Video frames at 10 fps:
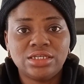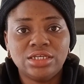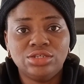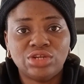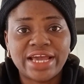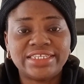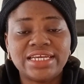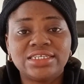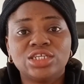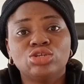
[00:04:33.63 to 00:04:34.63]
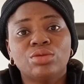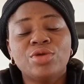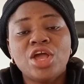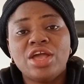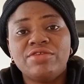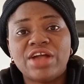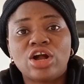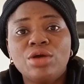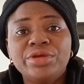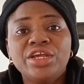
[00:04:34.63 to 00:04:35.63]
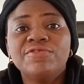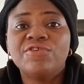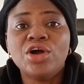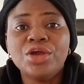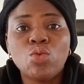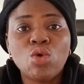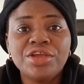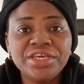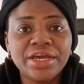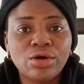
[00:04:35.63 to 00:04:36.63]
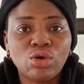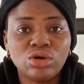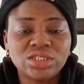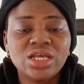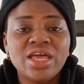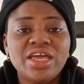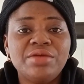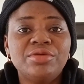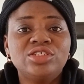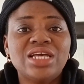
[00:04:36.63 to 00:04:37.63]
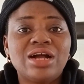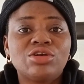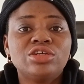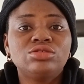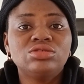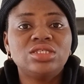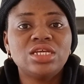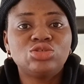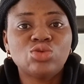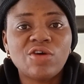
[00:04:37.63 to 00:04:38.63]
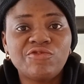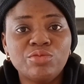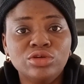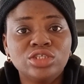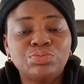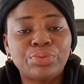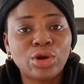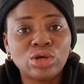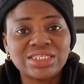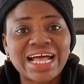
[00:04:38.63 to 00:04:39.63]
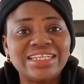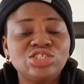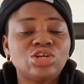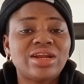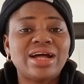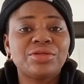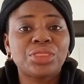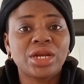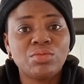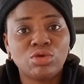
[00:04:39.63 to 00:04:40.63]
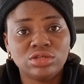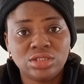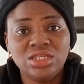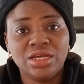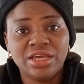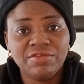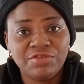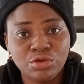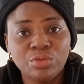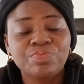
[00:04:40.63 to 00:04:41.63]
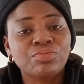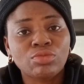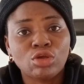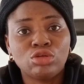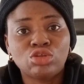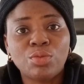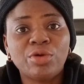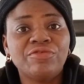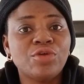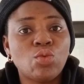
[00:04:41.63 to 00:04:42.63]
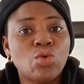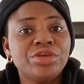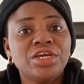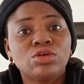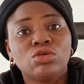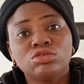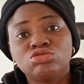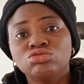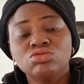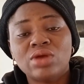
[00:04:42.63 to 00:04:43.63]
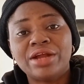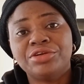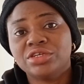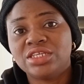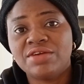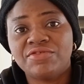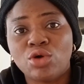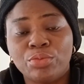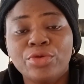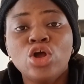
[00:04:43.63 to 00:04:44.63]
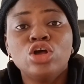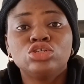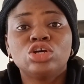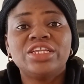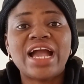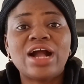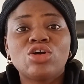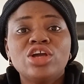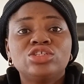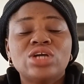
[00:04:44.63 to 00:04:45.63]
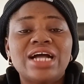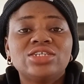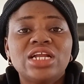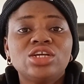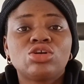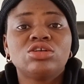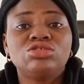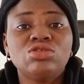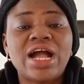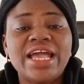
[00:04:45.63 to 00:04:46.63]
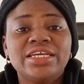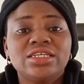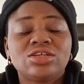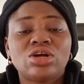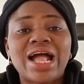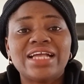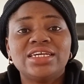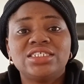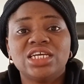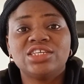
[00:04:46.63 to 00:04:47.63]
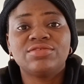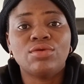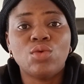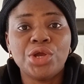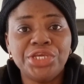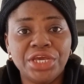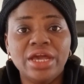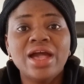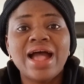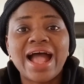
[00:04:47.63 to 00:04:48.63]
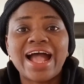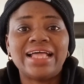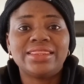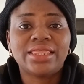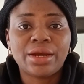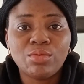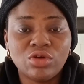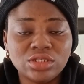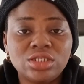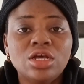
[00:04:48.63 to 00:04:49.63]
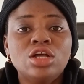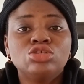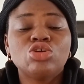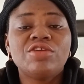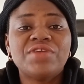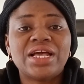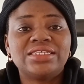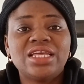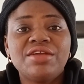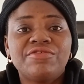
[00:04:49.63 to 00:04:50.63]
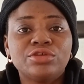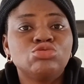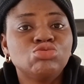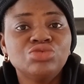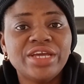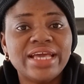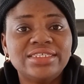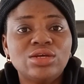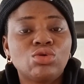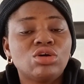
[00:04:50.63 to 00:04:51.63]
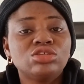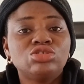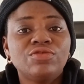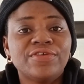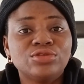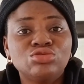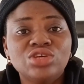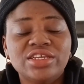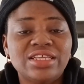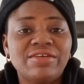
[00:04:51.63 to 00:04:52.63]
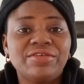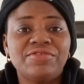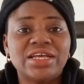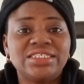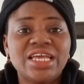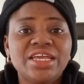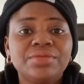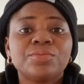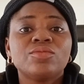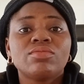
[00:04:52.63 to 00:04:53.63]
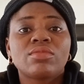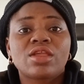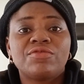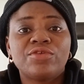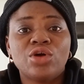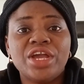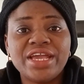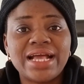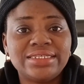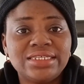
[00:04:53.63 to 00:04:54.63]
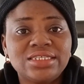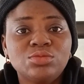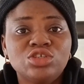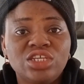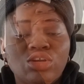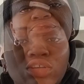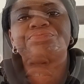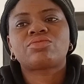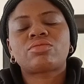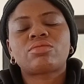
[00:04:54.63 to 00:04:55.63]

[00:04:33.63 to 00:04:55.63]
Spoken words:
in United Kingdom. We are coming in for a 1 year course. It means you are going to stay 12 months plus additional 3 months they give you on top of your 1 year course to round yourself up. So they are going to actually cost you IHS for 1 year and 3 months. So if you are staying for 2 years, they will cost you for 2 years. If you are staying for a year and 6 months, they cost.